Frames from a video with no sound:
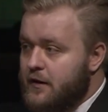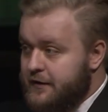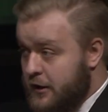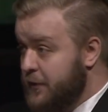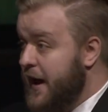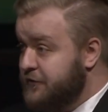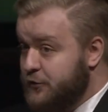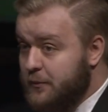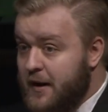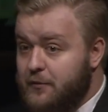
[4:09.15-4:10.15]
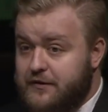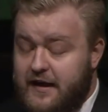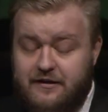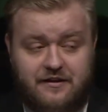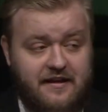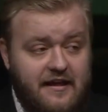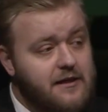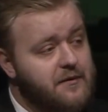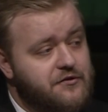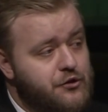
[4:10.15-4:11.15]
Now we have to remember that the
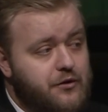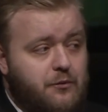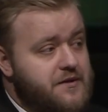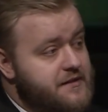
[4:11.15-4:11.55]
kingdom of Judah was